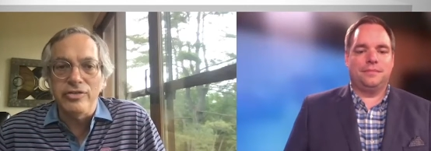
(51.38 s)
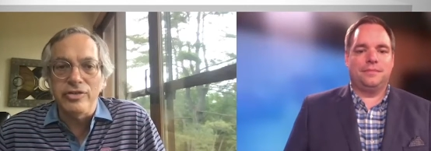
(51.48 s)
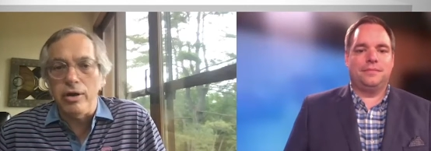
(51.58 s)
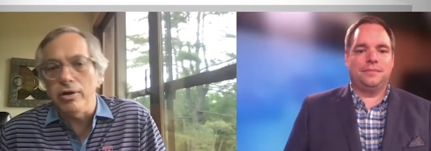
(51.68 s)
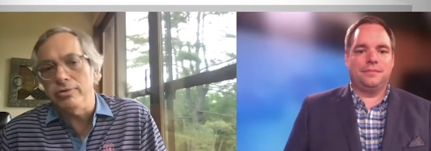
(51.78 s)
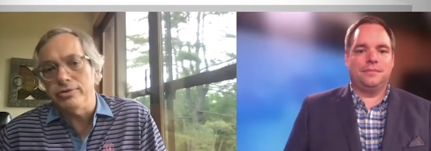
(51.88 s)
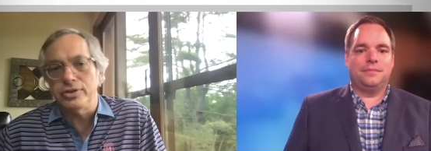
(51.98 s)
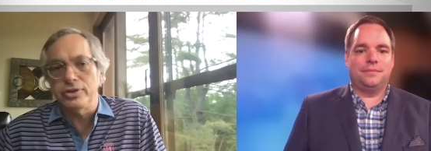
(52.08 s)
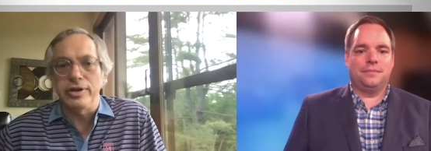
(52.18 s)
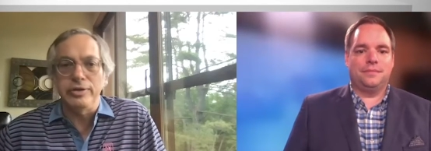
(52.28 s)
Speaker 1: say, oh,
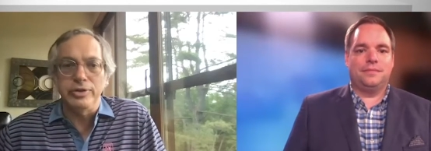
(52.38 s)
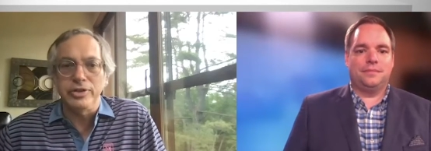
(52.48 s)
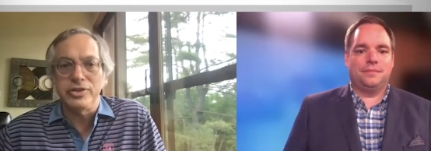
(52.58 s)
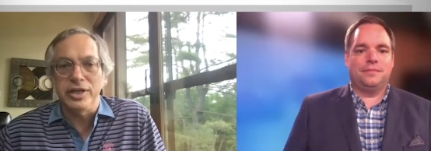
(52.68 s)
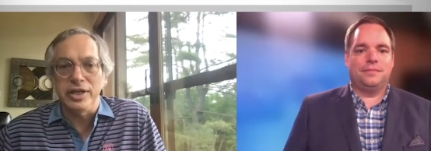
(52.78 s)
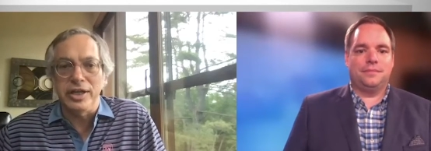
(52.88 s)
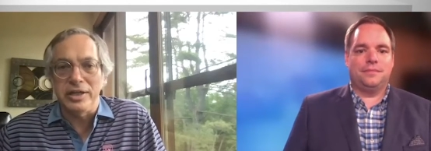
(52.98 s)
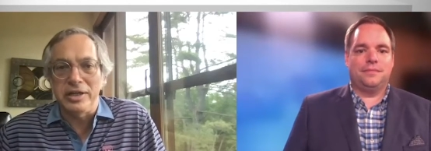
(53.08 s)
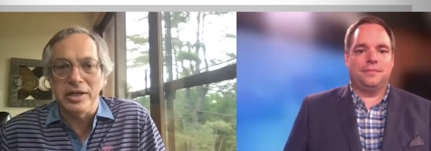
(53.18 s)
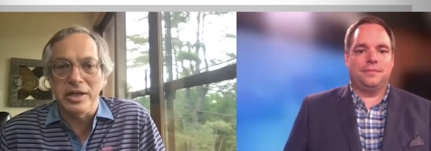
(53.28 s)
sorry, just
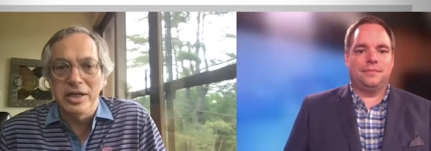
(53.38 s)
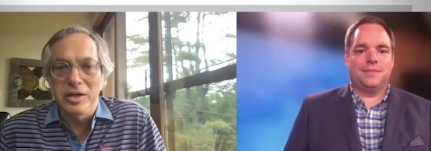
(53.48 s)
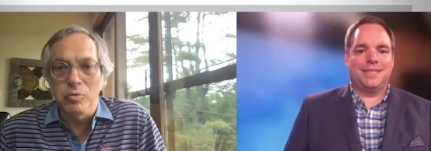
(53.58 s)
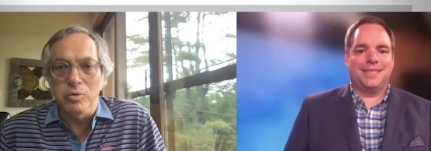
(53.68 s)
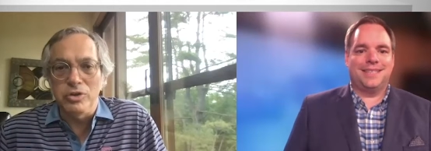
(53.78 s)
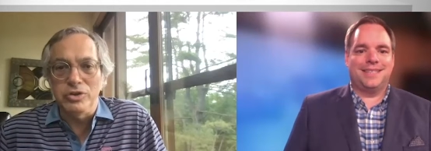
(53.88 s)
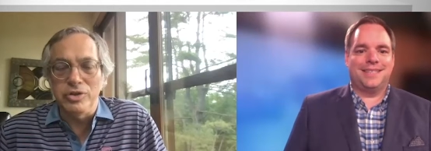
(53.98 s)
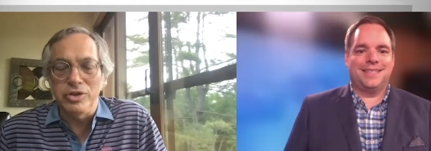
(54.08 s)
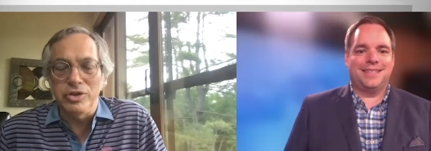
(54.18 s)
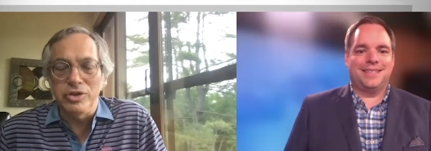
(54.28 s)
kidding. well, uh, we'll do this
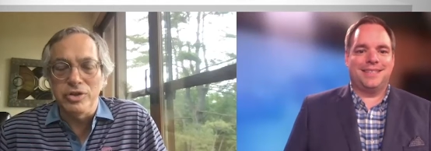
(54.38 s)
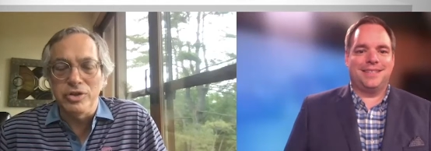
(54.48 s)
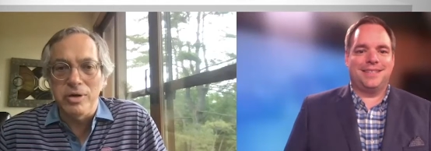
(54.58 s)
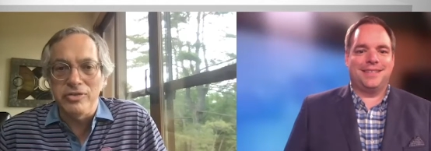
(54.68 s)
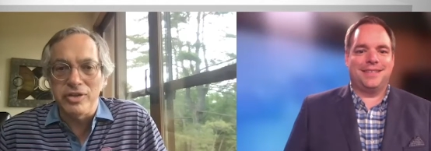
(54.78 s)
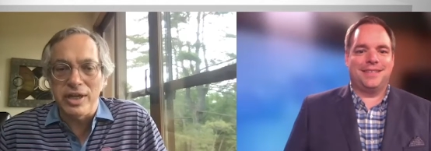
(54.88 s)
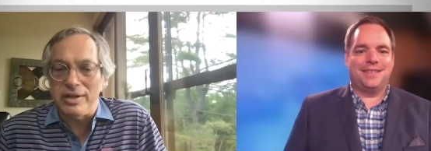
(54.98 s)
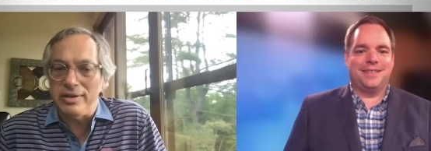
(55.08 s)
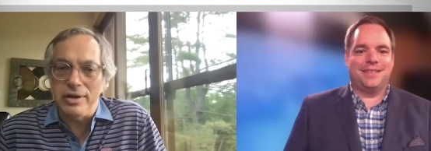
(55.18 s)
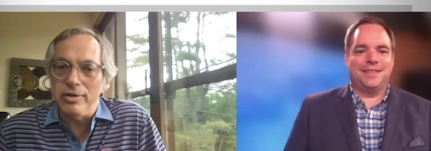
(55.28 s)
in a few months again.
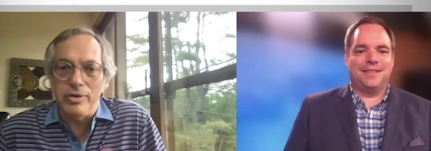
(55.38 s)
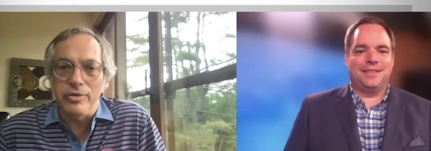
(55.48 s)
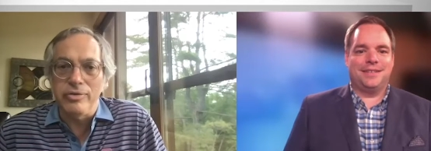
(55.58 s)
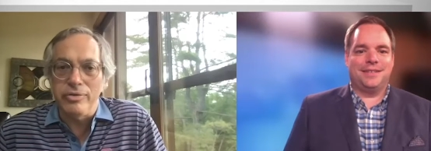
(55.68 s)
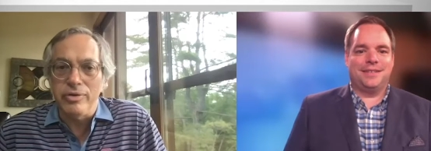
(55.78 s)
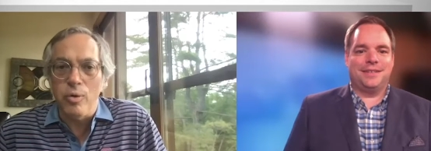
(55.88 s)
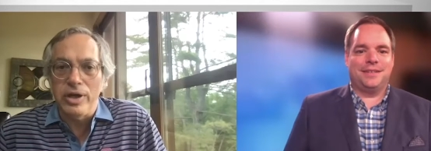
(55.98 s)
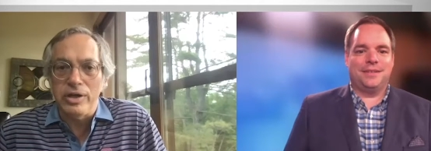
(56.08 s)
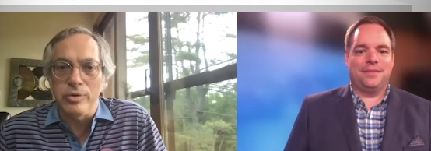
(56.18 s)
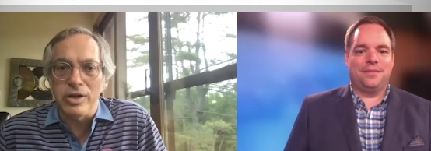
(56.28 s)
No, no, they're, they're going
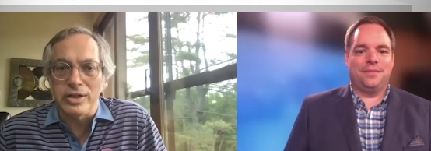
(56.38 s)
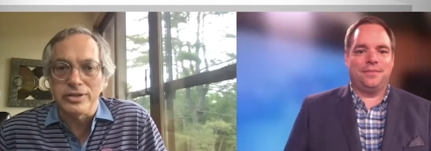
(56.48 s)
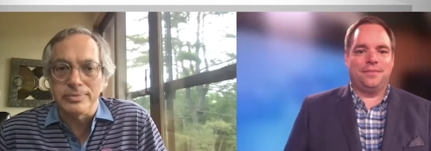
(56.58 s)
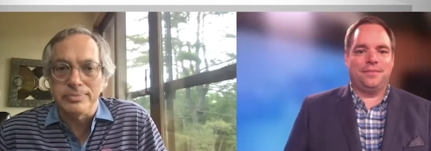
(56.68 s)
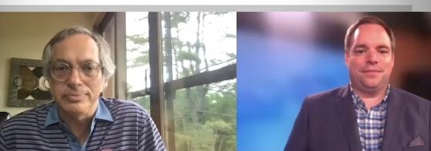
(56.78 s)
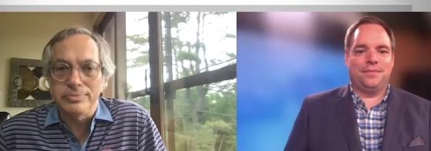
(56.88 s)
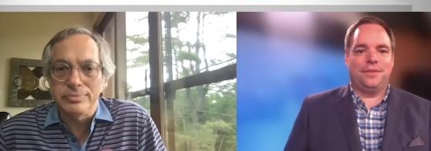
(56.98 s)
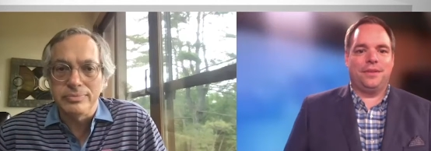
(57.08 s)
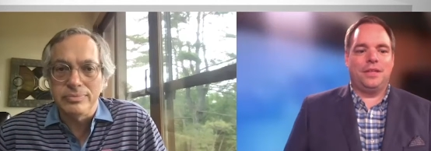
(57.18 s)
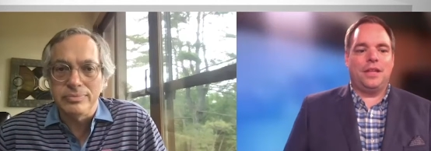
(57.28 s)
into an election.
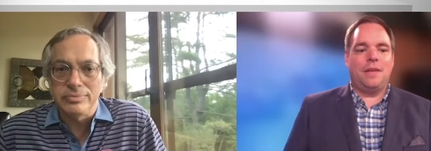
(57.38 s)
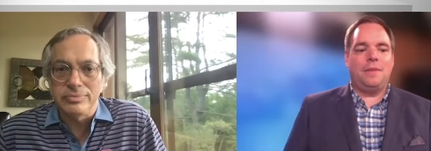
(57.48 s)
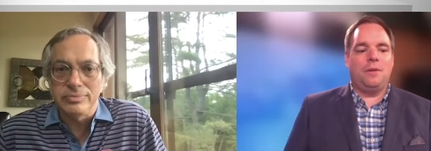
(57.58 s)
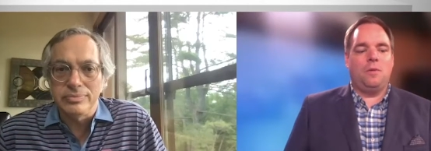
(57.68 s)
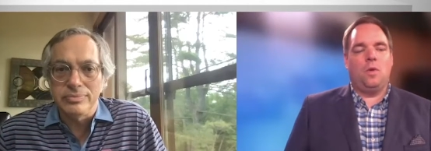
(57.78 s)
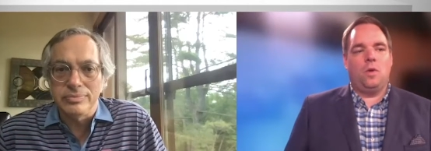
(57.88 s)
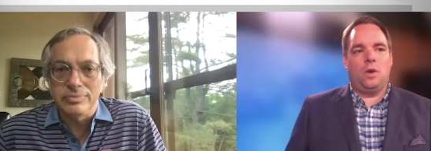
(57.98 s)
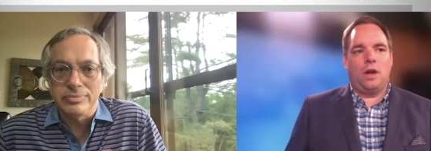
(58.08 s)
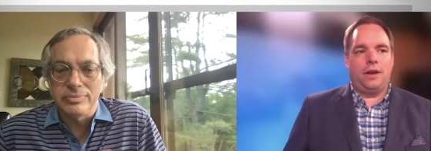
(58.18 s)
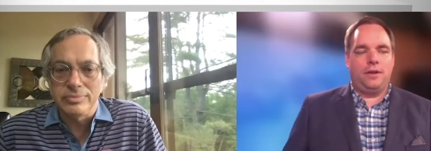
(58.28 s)
Speaker 2: Tell me
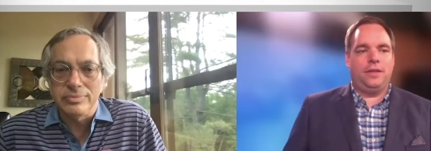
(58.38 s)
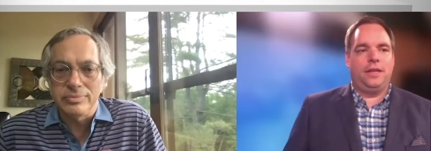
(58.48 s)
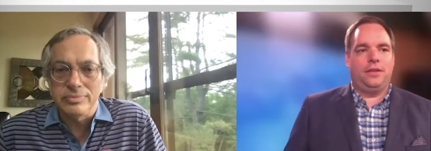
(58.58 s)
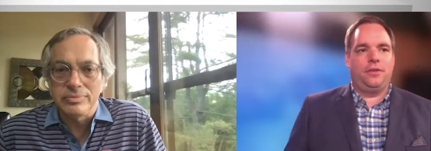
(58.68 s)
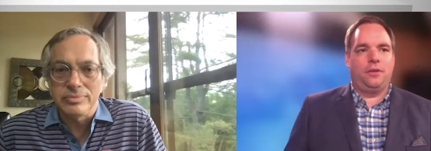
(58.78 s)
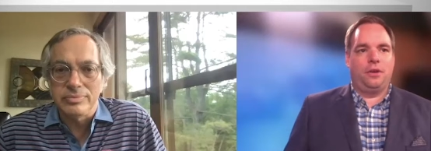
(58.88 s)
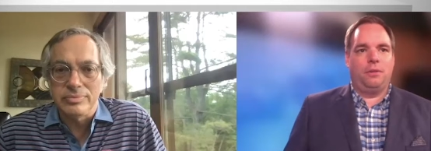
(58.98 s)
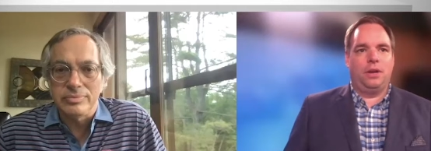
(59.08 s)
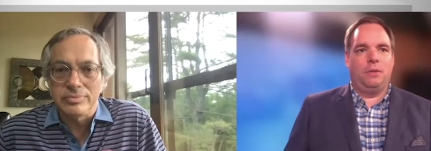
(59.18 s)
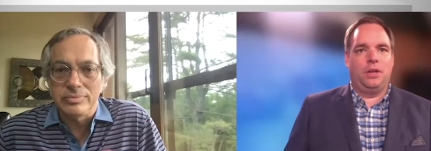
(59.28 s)
how you're seeing this, Tony.
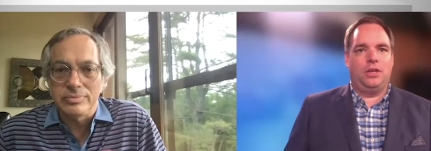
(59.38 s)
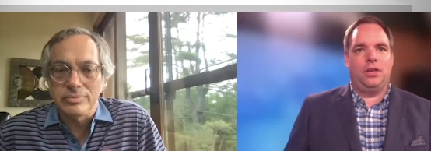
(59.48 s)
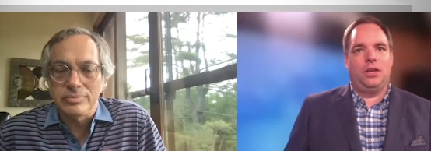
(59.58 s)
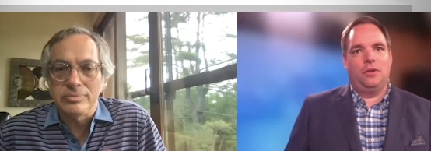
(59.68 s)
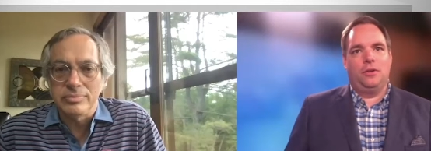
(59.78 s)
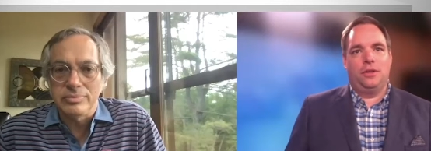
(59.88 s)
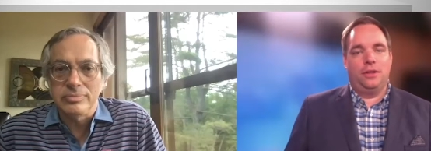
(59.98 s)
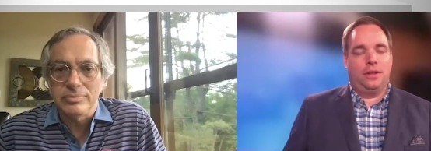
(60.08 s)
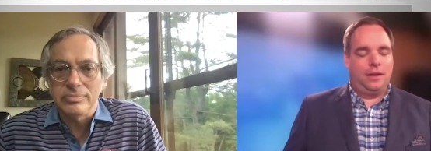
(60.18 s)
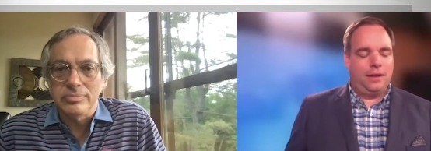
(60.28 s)
Which, you know,
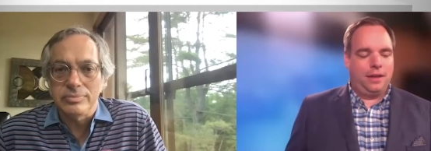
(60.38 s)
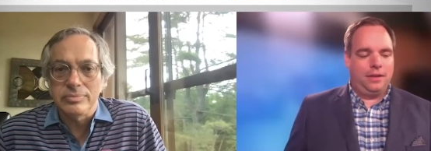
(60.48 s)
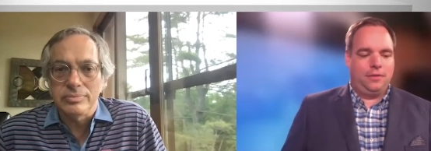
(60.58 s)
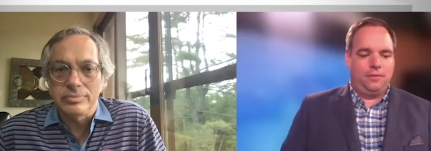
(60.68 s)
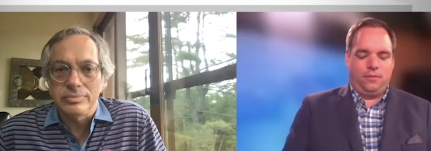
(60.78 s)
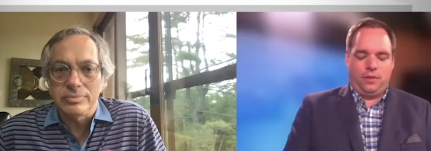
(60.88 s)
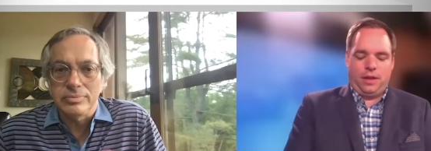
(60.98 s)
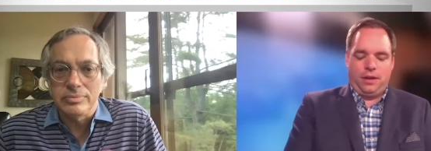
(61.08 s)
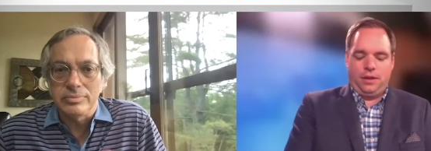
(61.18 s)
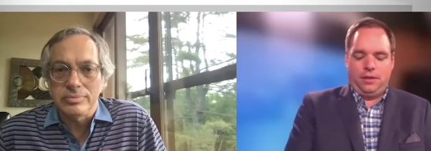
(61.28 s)
uh, as you've
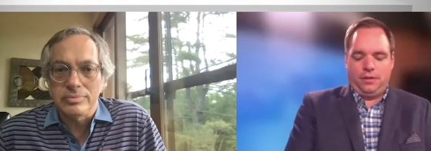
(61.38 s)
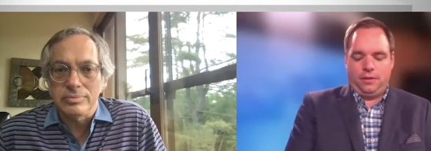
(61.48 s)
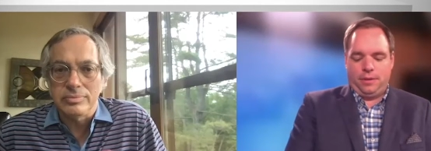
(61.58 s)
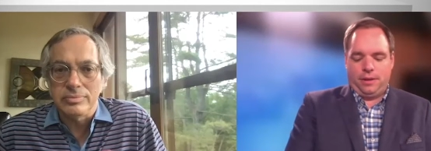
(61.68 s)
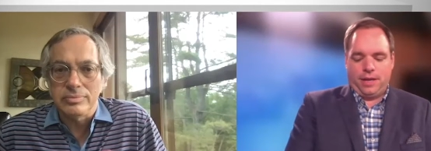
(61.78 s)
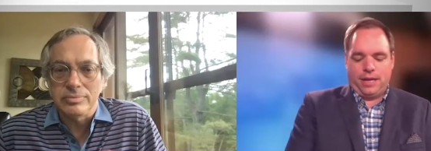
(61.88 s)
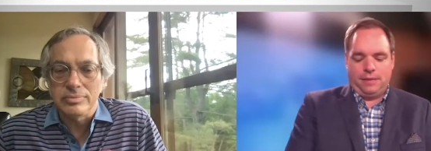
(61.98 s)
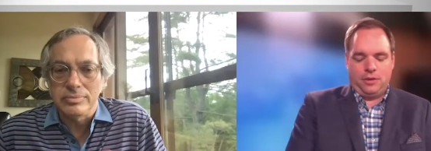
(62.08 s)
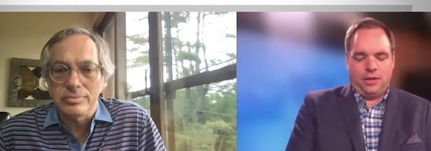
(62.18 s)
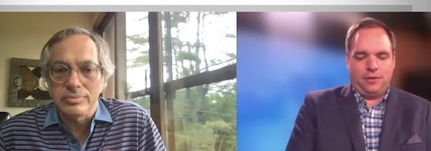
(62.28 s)
said, this is a bit like a
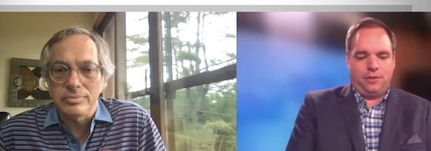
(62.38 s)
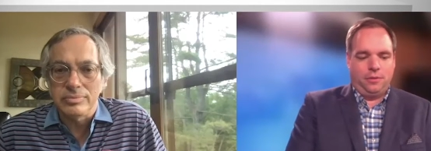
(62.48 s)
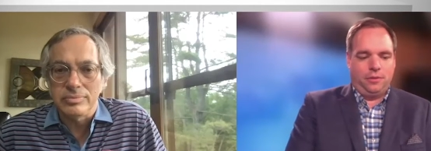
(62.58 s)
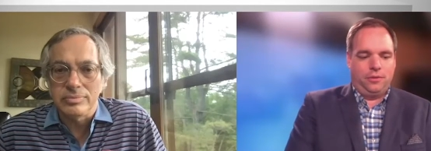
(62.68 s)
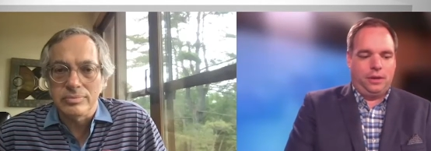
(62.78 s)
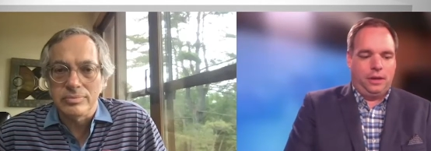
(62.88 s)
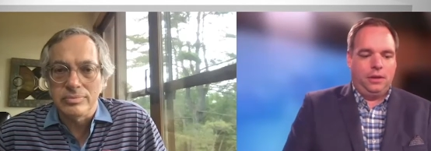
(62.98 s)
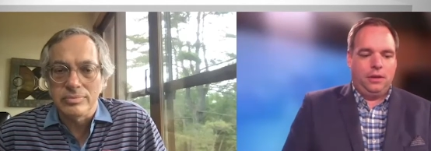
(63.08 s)
game of chess almost, and